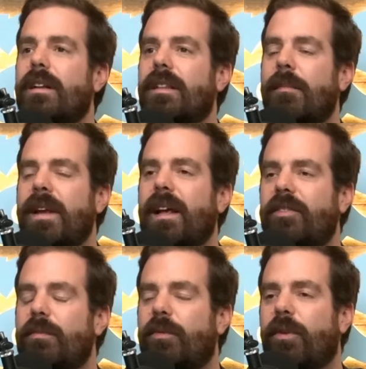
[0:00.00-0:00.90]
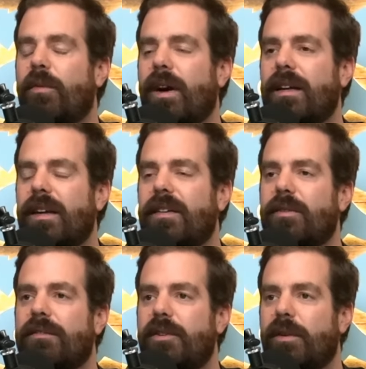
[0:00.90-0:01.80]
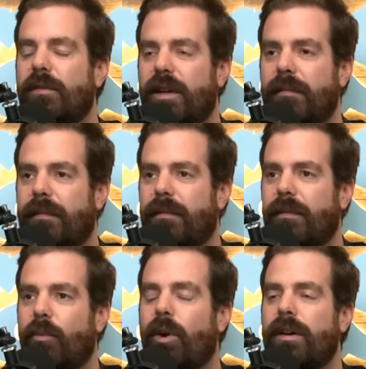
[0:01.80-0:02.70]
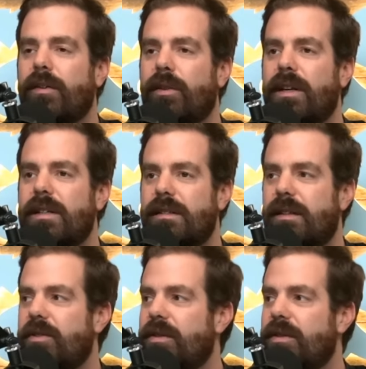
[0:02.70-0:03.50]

Let me ask you before I get your review of it. Mm-hmm. What ingredients did